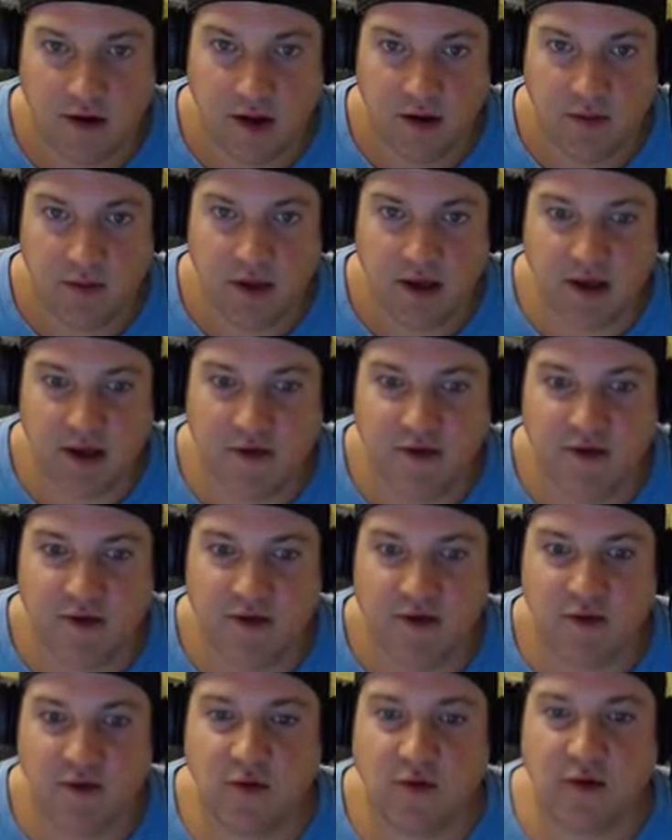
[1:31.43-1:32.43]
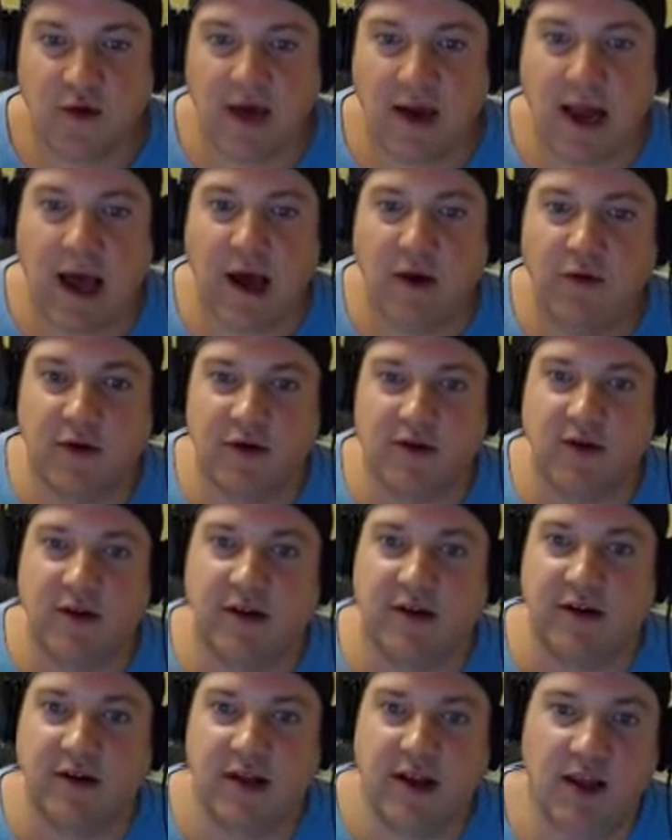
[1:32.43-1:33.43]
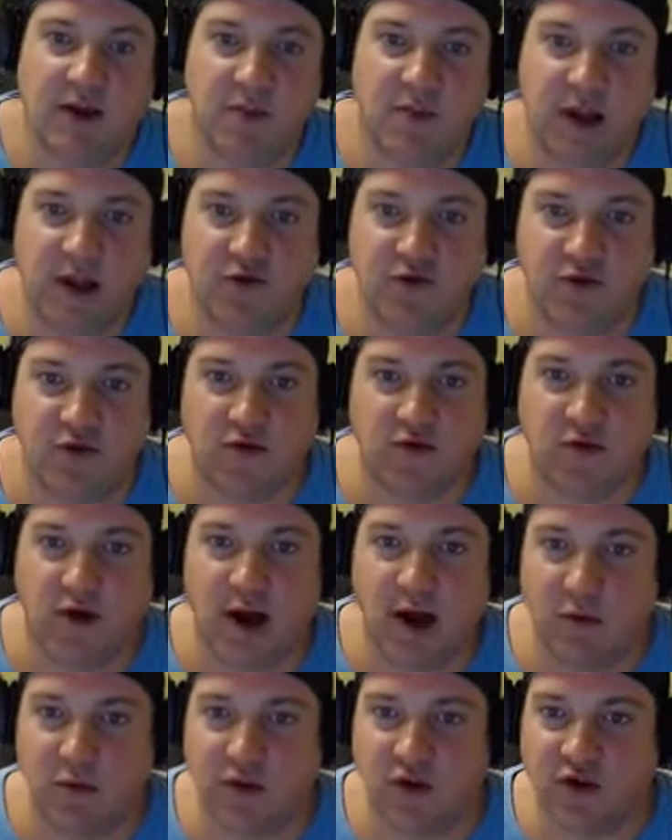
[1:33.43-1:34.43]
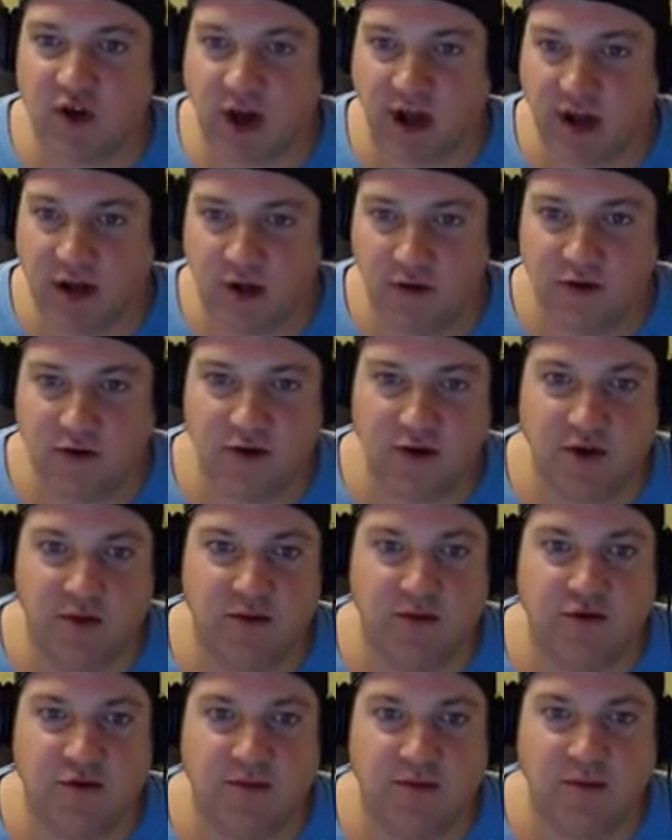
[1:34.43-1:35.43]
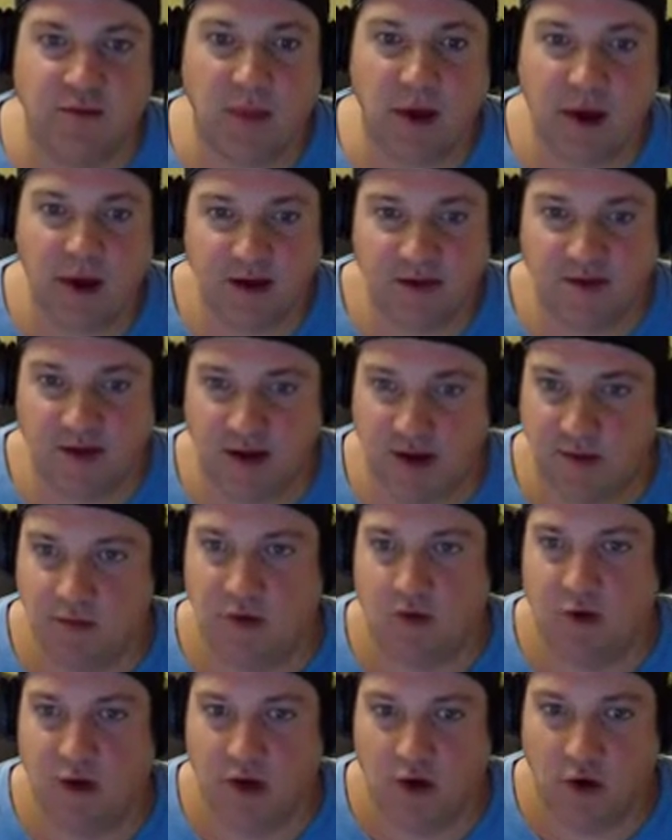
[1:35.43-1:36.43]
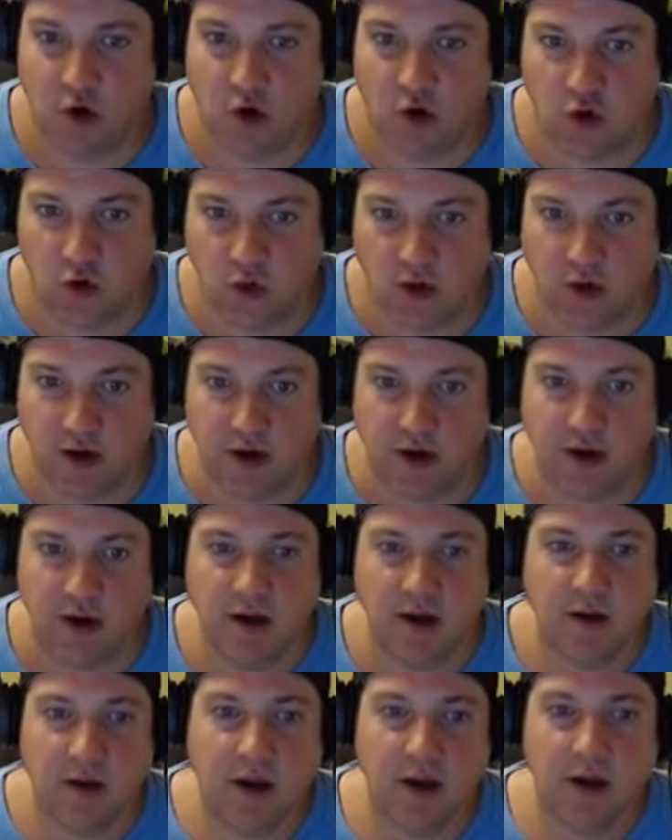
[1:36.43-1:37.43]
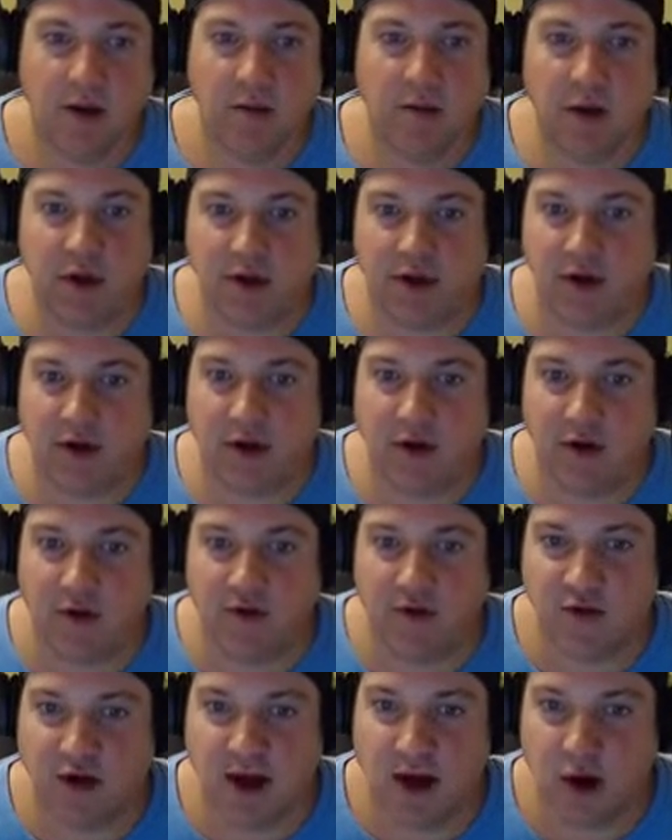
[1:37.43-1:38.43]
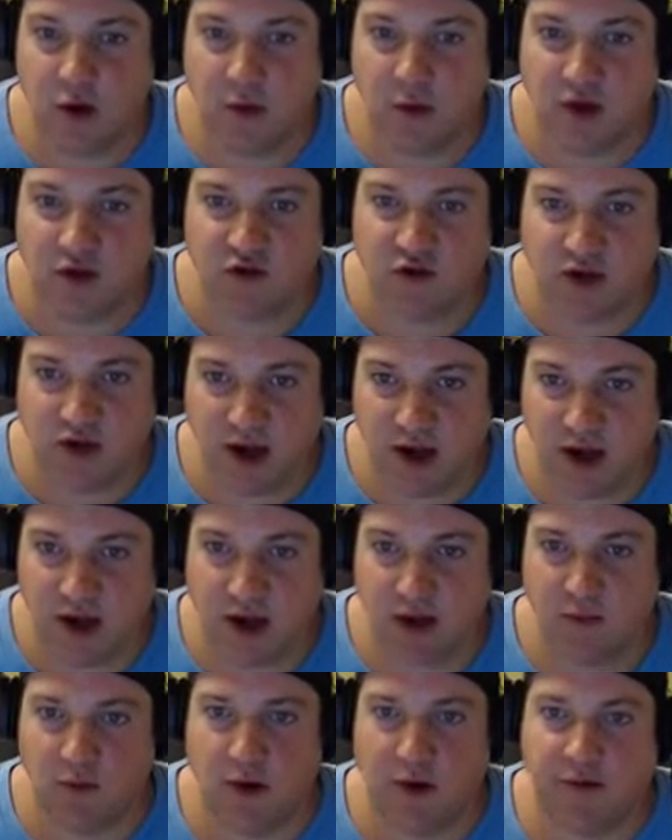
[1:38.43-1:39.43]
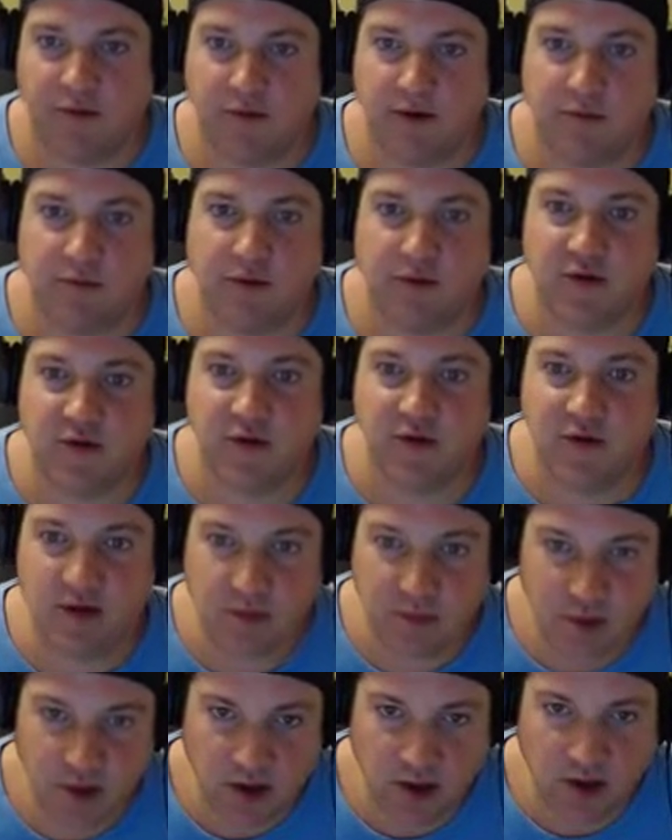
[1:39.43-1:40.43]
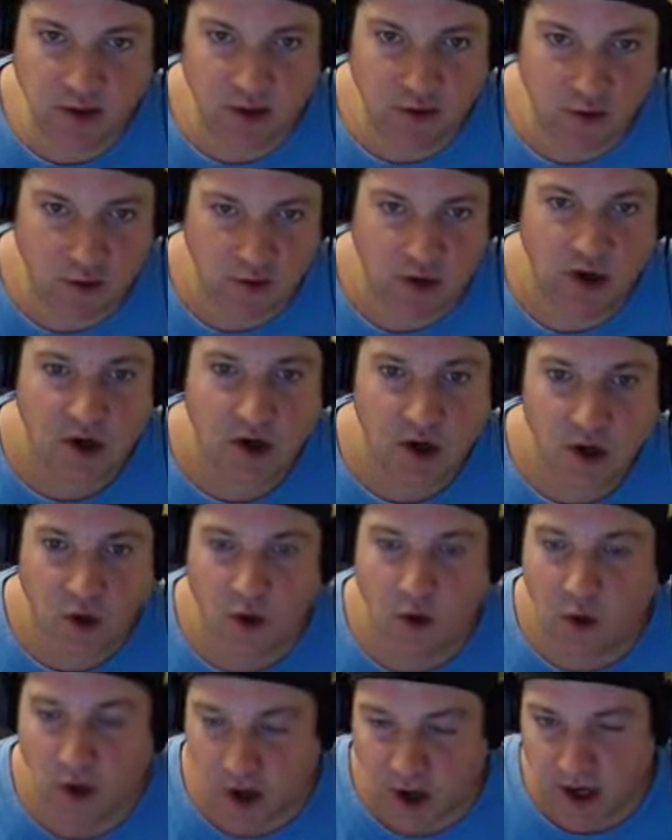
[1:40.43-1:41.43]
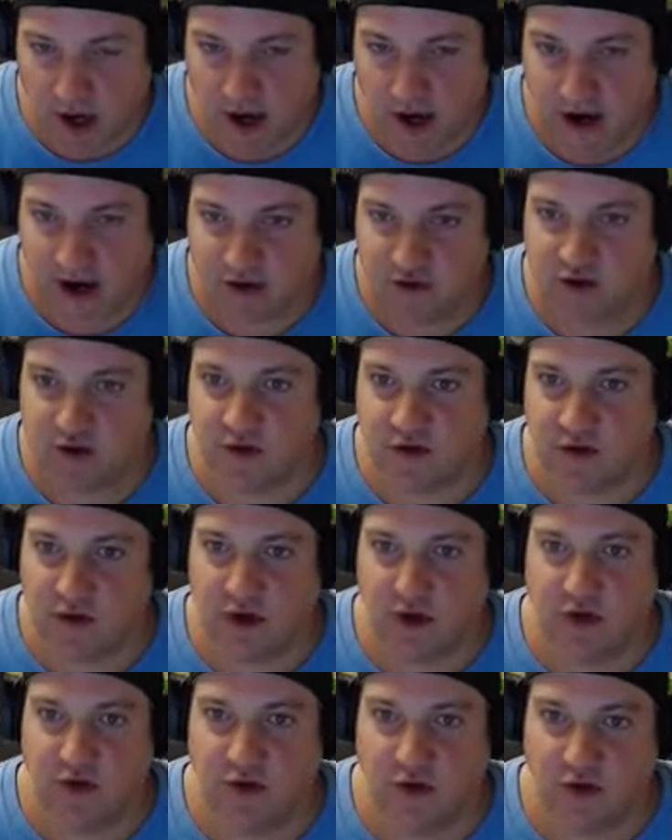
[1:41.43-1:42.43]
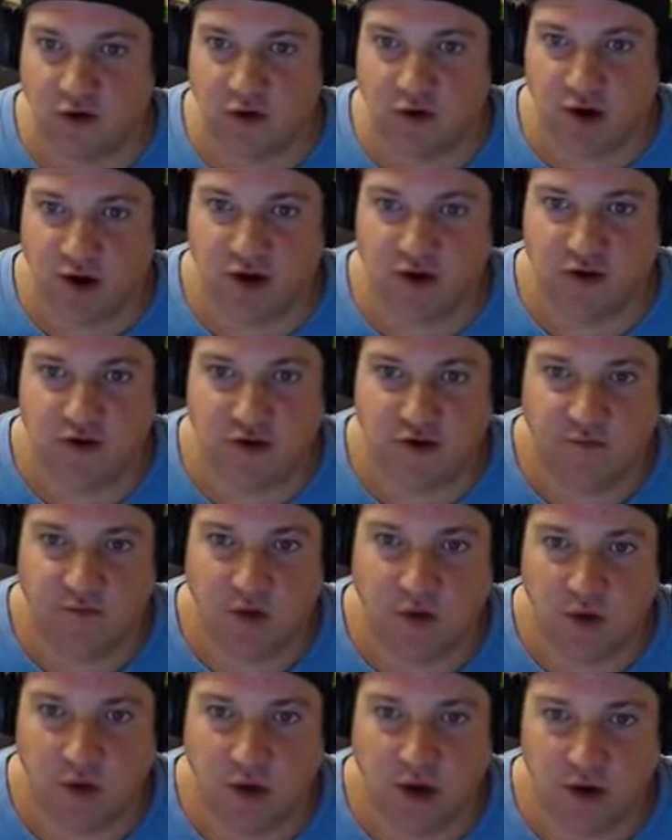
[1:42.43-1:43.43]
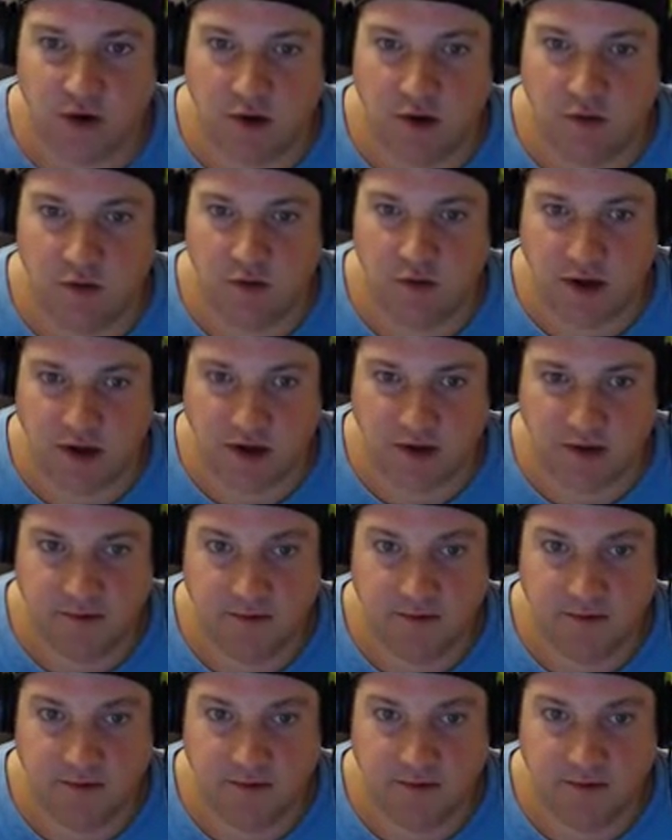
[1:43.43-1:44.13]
because this will allow us then to get metrics for how much IO is consumed by table in our query, but then also how much time, whether it was CPU or actually duration of the query running.